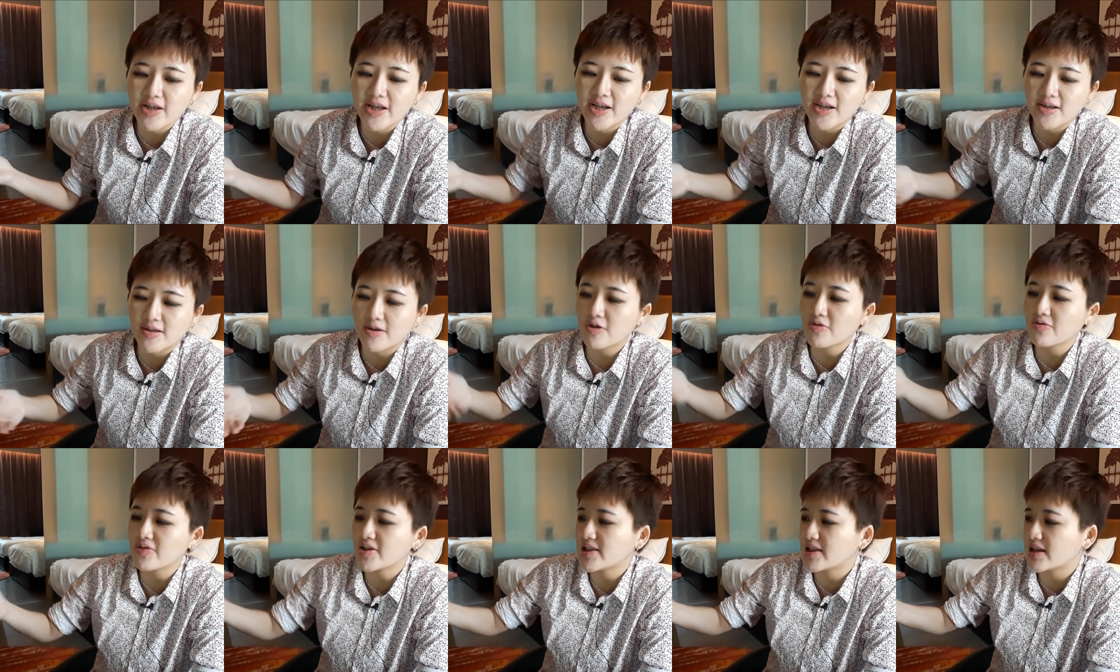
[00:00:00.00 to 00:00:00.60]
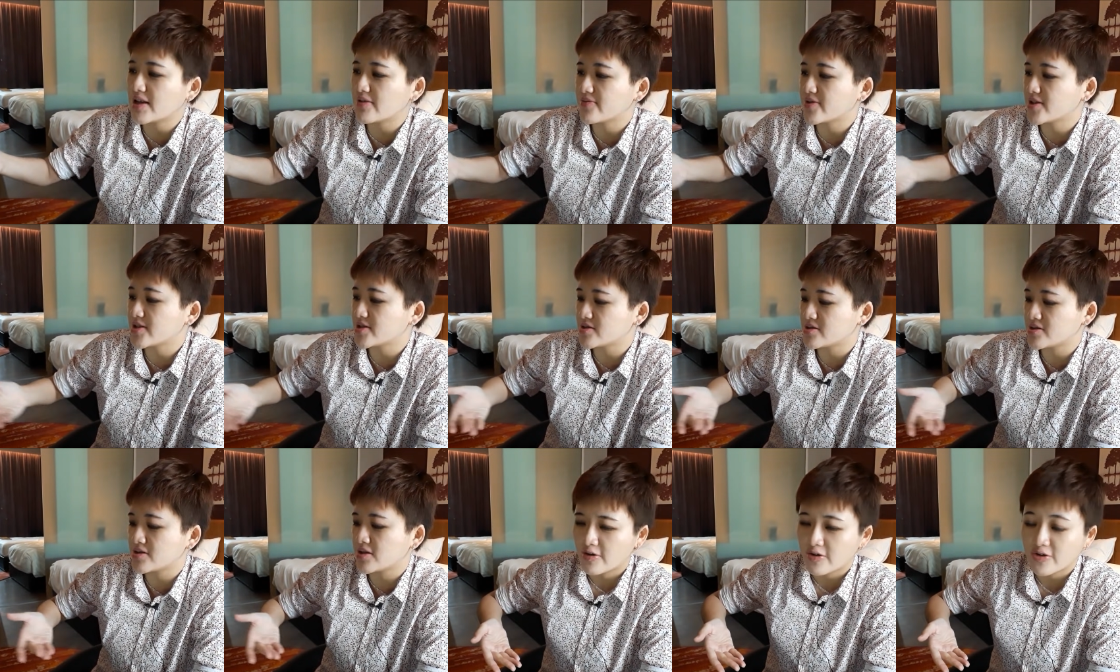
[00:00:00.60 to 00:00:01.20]
okay, over
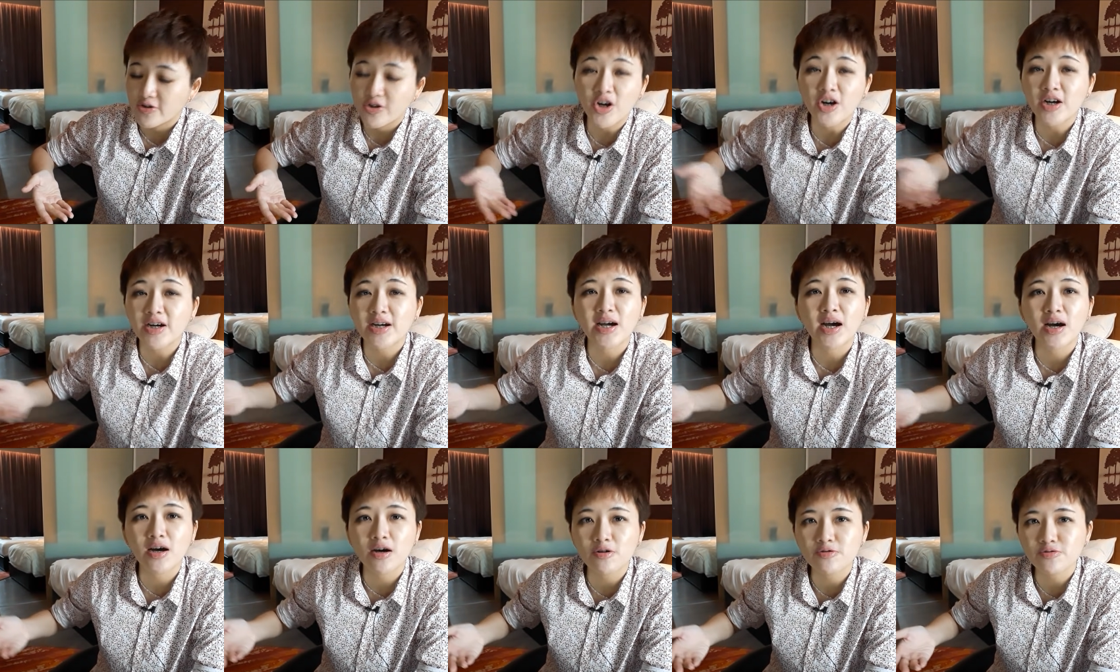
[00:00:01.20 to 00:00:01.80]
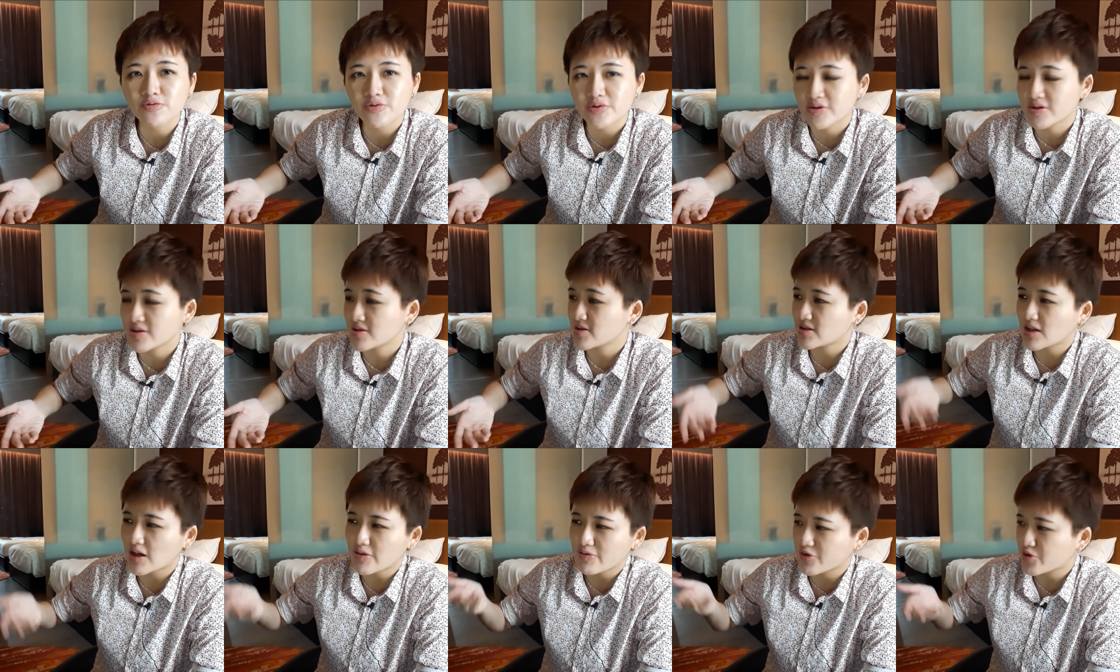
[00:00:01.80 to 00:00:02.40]
leverage your account,
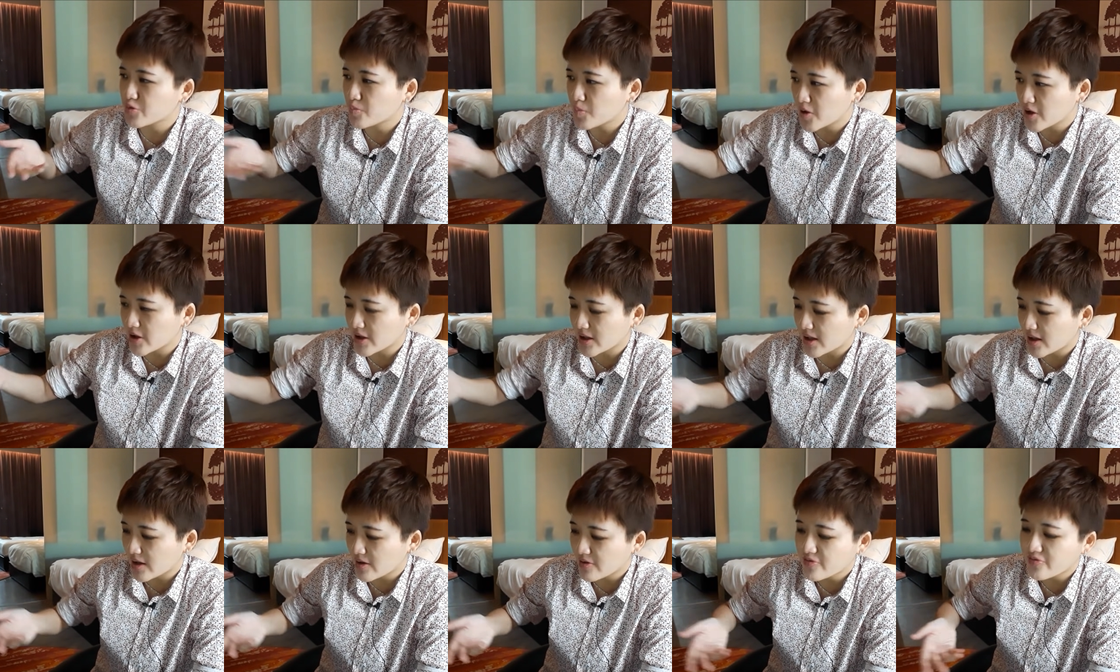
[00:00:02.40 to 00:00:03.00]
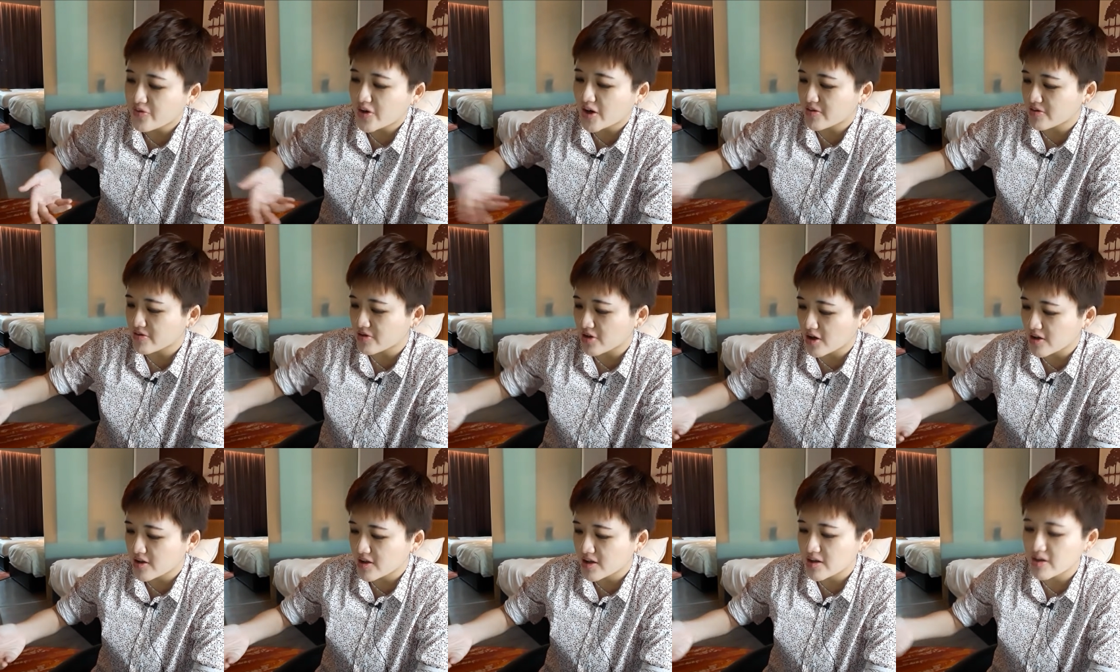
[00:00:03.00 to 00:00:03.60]
start with small account,
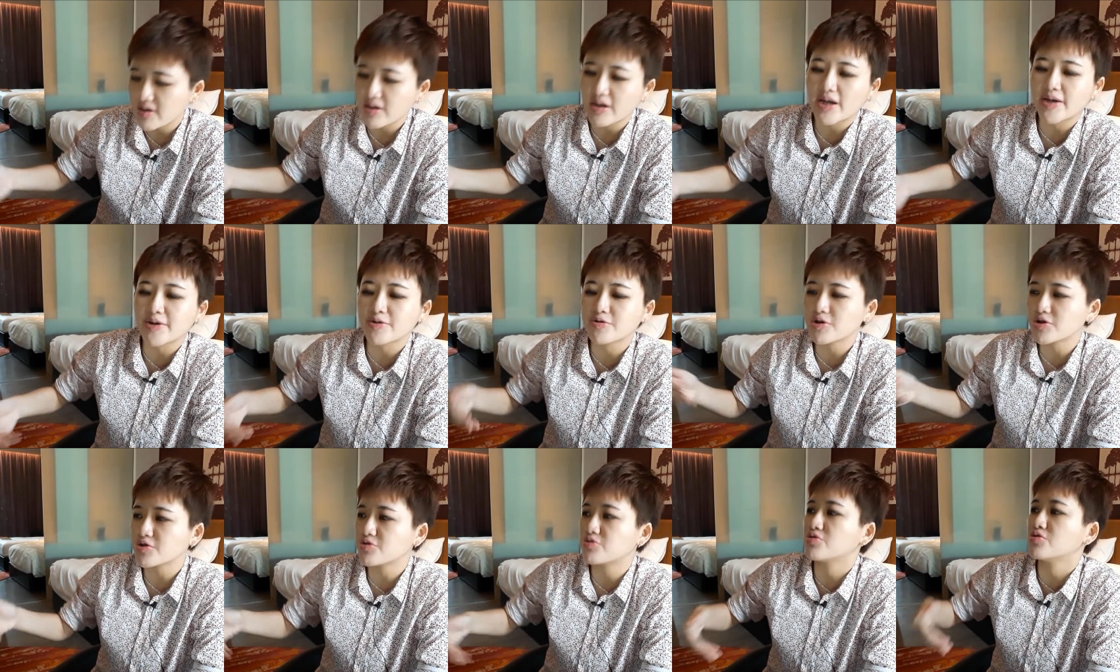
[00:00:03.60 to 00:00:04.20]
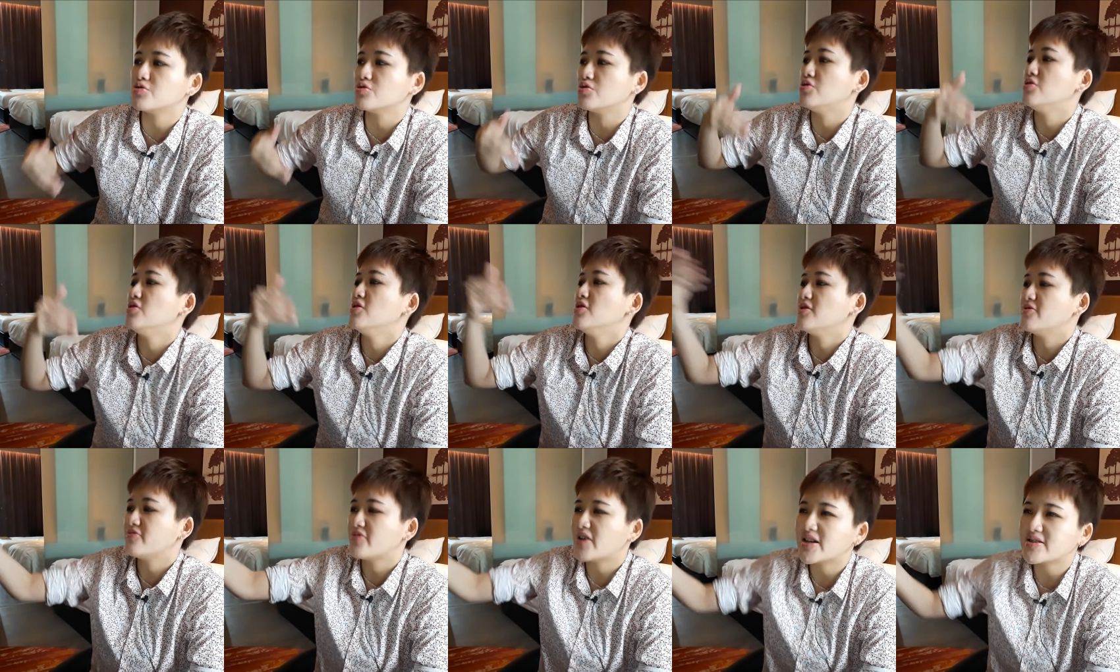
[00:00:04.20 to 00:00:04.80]
$5 and go to
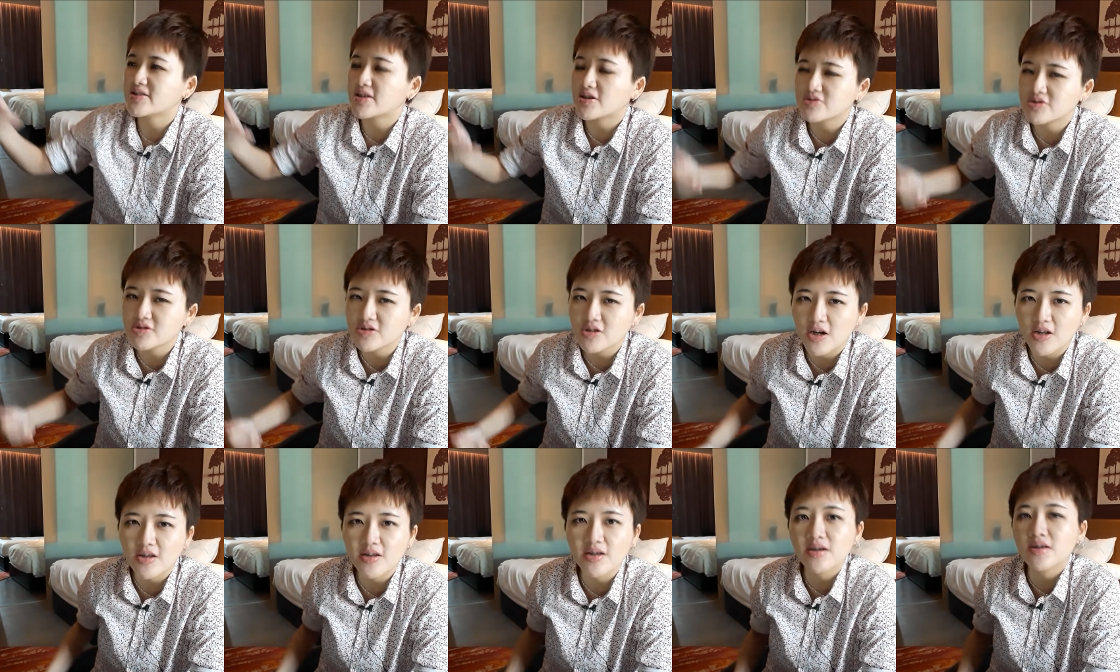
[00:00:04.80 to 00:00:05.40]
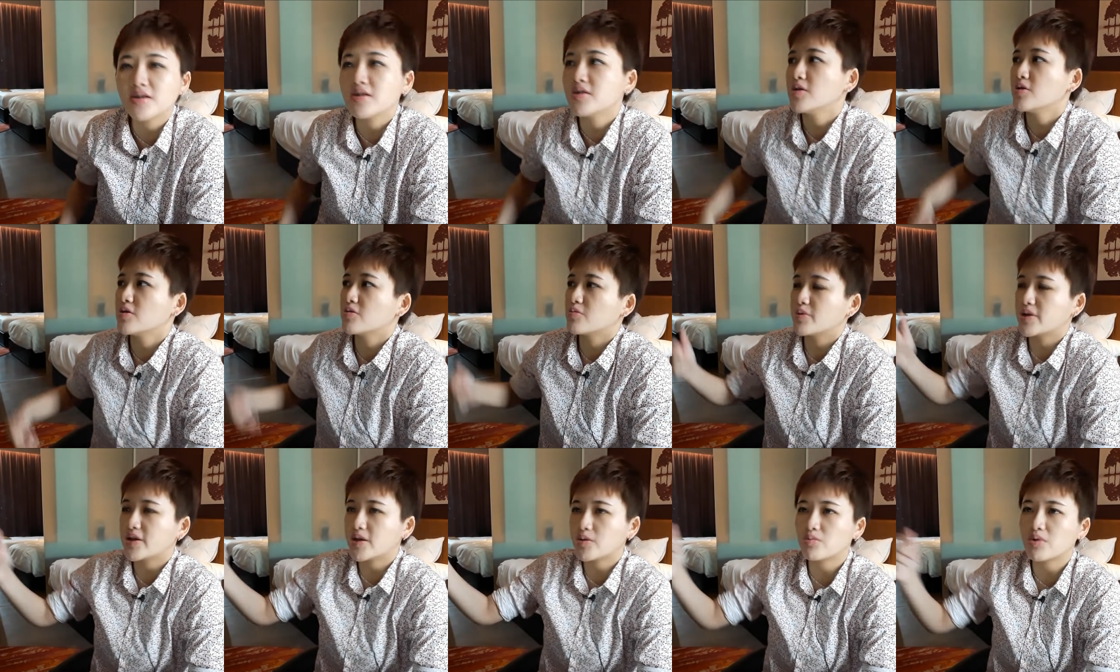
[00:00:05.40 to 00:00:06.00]
$5,000
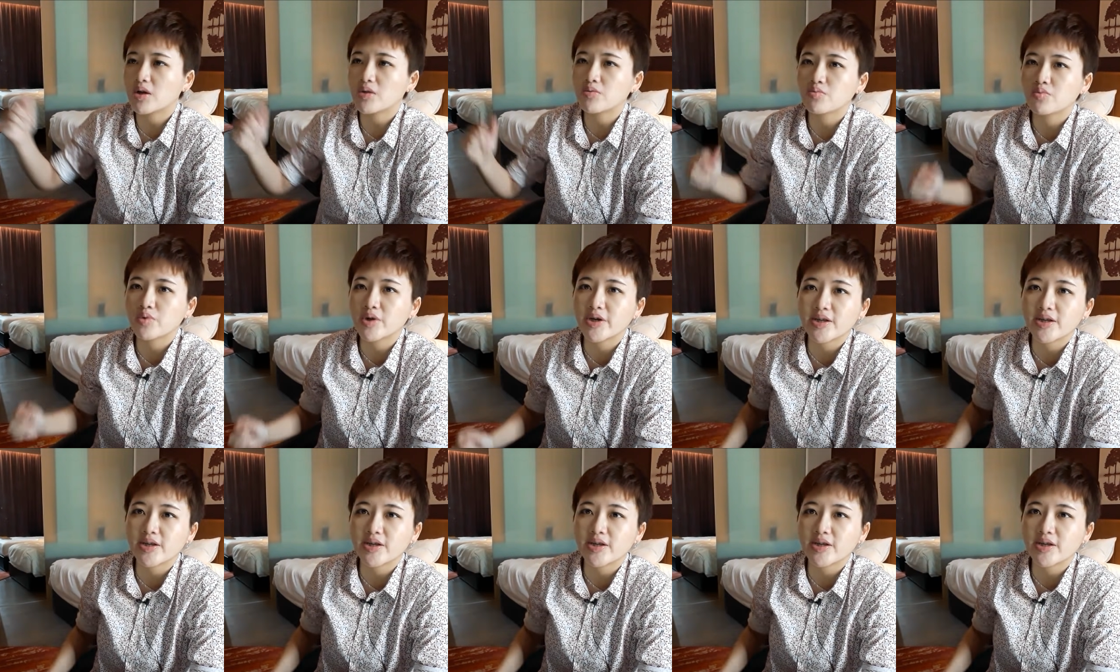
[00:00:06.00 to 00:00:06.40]
within 1